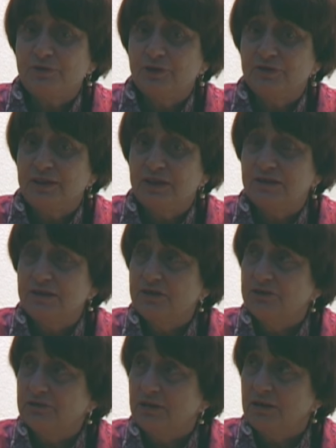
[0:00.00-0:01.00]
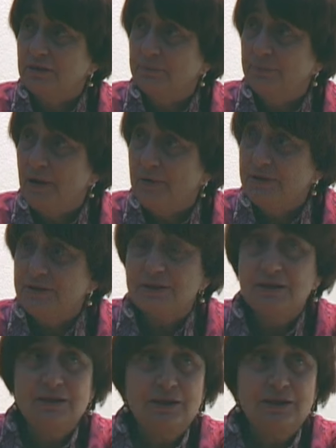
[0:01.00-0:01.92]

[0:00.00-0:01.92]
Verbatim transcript: of the technicians are in Paris.